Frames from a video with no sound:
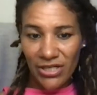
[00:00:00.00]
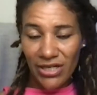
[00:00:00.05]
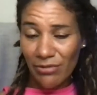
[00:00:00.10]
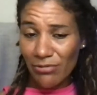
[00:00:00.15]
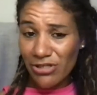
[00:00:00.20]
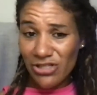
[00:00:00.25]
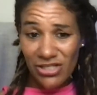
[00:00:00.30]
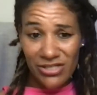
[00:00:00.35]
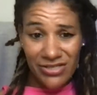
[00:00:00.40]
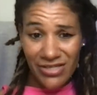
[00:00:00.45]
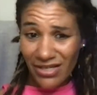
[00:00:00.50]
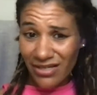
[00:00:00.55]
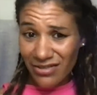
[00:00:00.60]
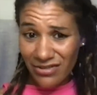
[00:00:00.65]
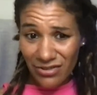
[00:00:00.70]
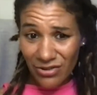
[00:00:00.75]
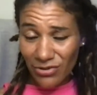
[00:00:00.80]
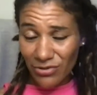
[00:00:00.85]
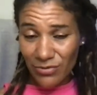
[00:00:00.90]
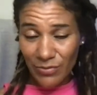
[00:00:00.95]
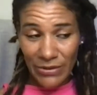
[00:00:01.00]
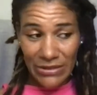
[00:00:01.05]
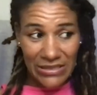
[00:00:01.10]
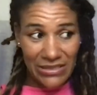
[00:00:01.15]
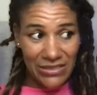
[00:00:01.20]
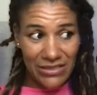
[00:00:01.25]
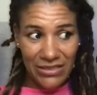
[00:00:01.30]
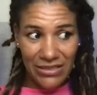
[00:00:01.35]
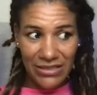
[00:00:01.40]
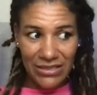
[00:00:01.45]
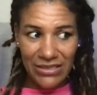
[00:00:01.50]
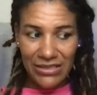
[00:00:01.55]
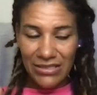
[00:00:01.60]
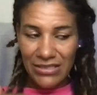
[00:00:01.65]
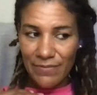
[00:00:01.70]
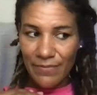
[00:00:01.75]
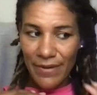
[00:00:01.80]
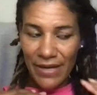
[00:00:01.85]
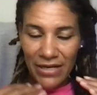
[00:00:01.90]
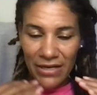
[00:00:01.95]
They will just take it out. But
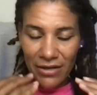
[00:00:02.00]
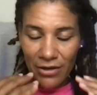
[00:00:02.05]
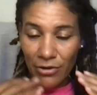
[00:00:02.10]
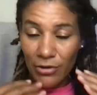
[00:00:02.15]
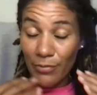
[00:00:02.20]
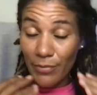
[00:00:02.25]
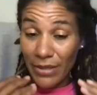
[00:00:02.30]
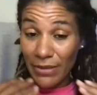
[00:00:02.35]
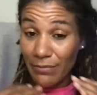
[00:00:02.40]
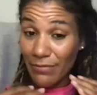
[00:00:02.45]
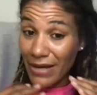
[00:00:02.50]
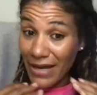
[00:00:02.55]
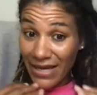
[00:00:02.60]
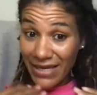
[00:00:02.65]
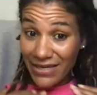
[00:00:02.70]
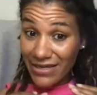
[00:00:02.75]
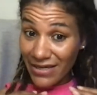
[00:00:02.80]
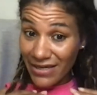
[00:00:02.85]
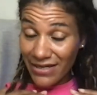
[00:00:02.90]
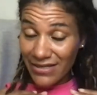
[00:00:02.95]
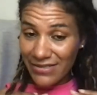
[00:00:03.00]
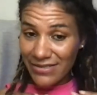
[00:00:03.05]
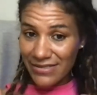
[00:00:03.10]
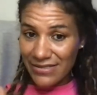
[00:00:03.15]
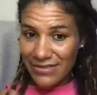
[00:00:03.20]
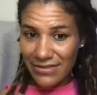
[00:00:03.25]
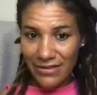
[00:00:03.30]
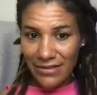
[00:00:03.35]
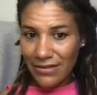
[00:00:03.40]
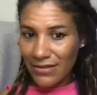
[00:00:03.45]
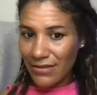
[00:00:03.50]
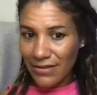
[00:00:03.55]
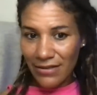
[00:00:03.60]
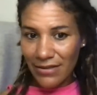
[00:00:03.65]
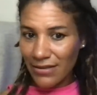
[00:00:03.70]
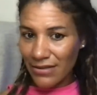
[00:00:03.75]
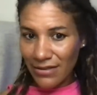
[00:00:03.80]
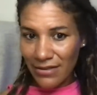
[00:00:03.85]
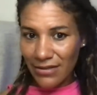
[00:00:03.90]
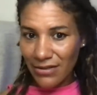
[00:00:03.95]
depending on, um, in my case,
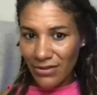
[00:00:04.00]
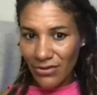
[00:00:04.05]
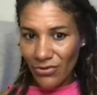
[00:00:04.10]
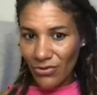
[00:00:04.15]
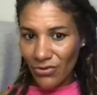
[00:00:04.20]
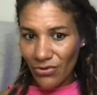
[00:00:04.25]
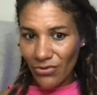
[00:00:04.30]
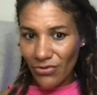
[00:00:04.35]
no.